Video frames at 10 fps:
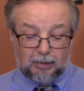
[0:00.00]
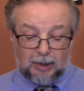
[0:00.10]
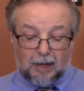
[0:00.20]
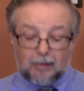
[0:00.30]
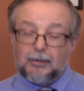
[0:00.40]

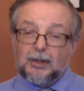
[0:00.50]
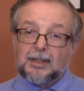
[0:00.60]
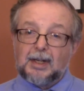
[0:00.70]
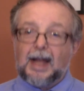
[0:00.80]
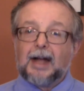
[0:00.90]
Love is
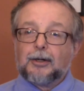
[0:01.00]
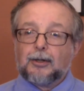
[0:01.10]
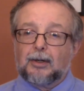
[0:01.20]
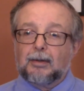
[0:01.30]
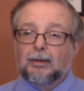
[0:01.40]
an
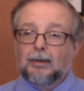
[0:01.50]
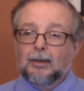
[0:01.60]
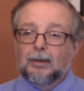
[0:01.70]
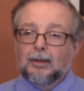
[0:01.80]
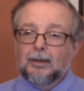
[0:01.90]
action.
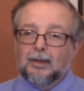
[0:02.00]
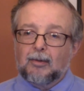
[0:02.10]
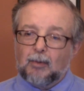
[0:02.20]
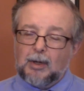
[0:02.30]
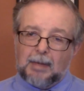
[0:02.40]

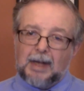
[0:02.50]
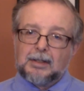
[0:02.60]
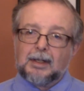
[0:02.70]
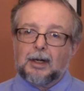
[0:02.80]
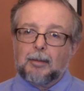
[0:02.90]
We best
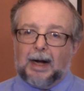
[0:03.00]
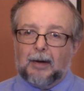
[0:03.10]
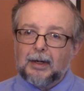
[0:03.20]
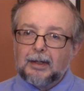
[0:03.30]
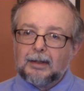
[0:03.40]
get about it.